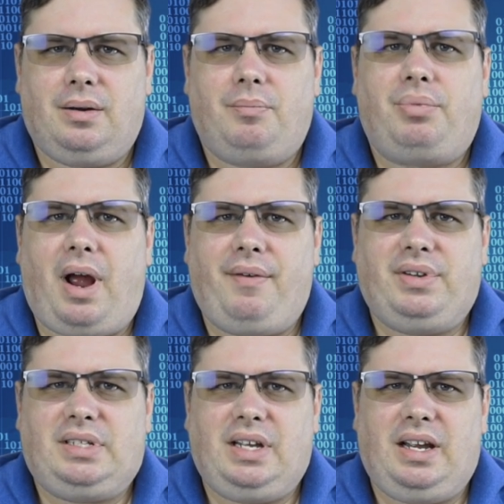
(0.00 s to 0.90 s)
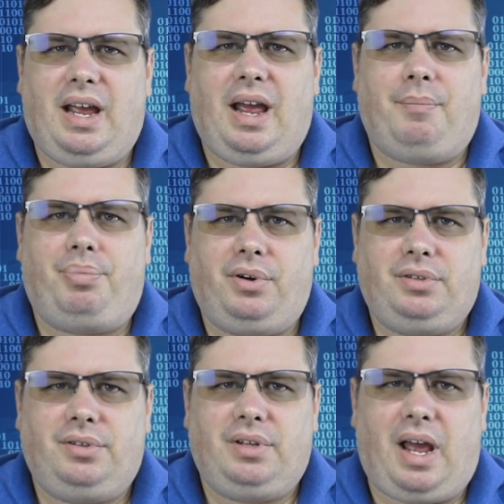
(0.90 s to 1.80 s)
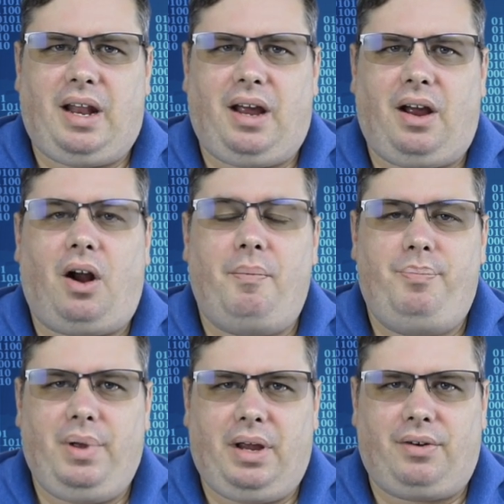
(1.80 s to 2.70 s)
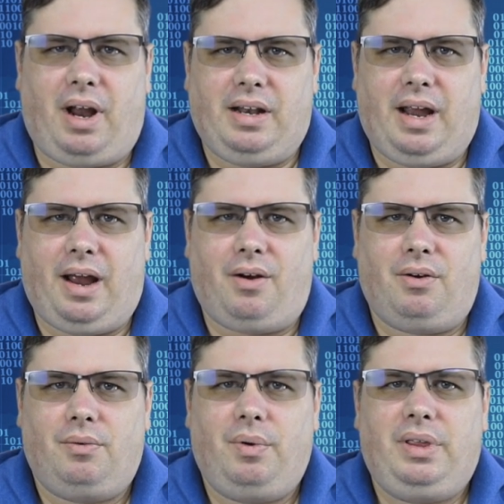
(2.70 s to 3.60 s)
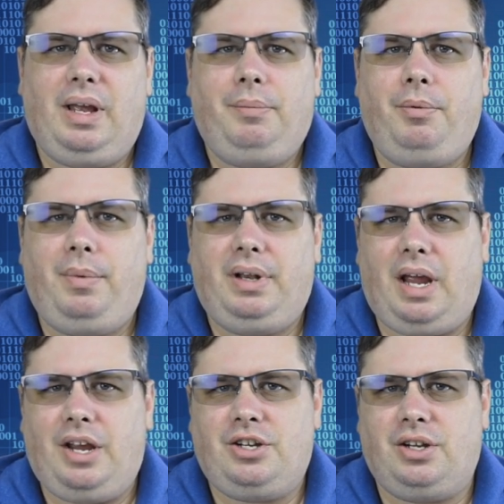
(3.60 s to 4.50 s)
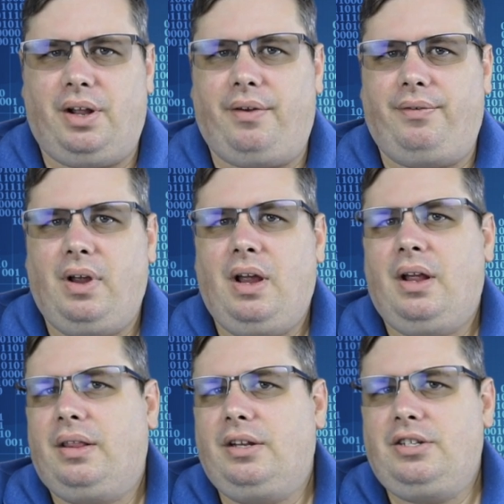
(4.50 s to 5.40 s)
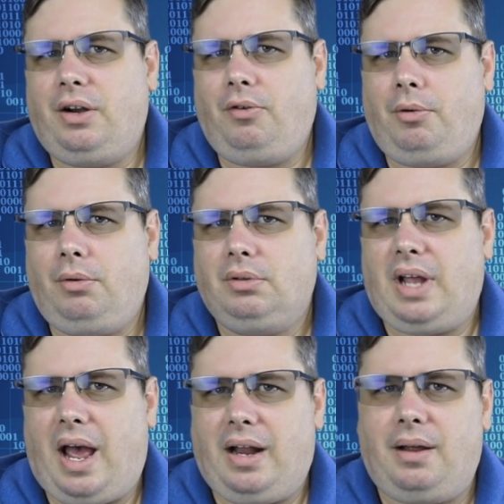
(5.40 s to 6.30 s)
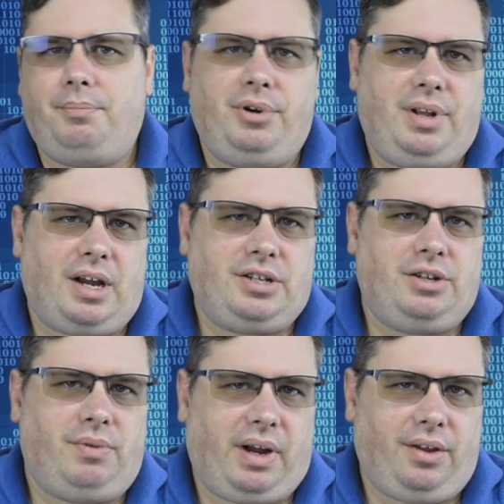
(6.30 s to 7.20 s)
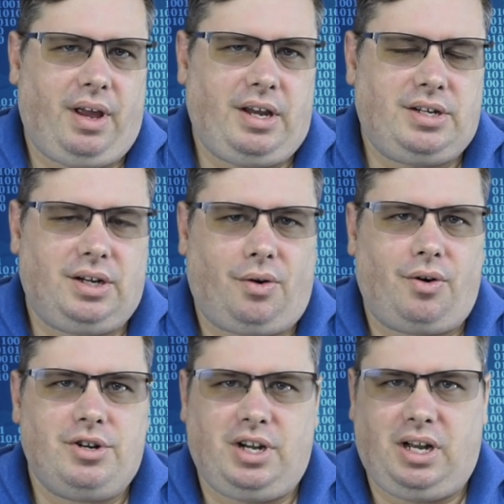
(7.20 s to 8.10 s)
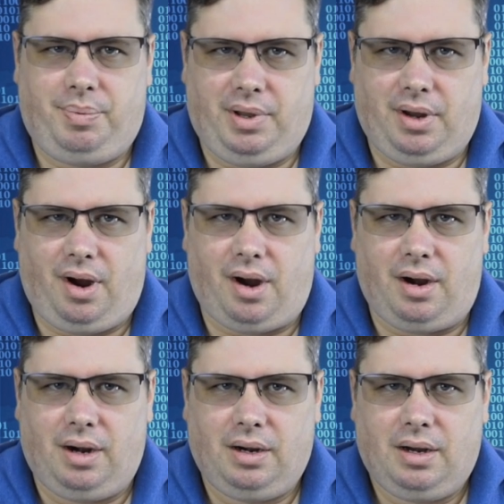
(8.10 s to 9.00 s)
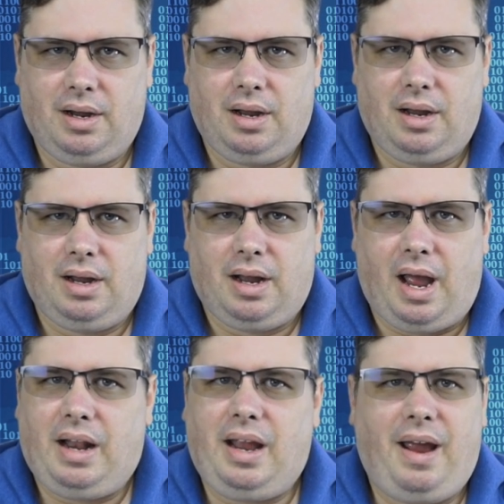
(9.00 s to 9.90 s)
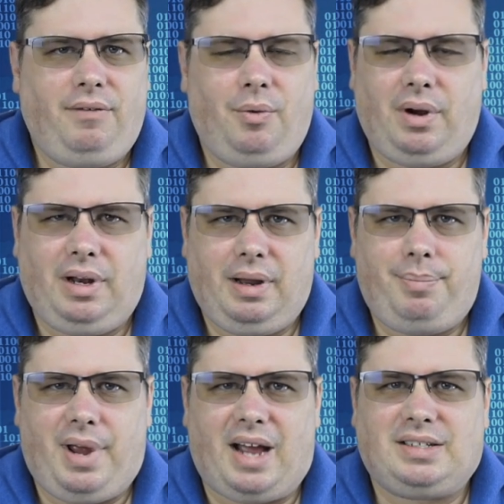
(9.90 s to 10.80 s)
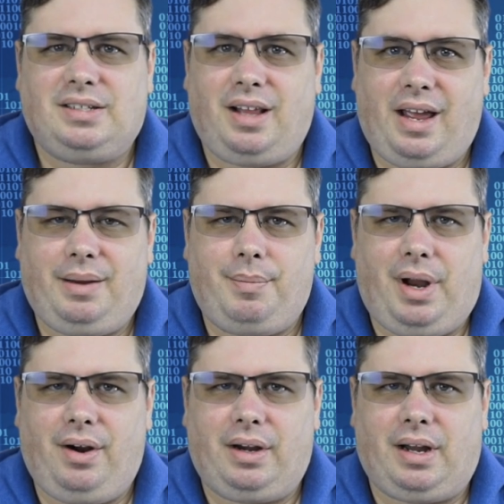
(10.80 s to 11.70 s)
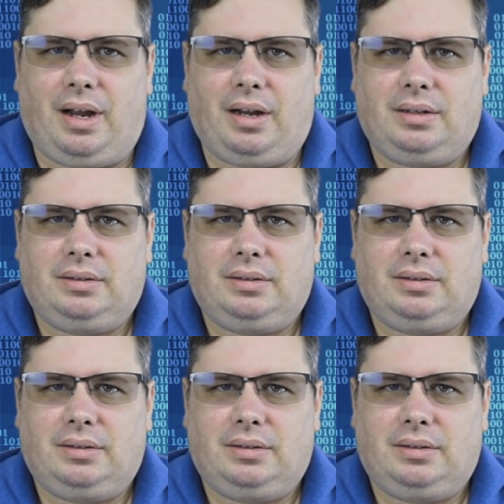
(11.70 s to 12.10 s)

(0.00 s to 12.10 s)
Privacy and personal data are big right now, with the implementation of the General Data Protection Regulation, or GDPR, and everyone it impacts, like America.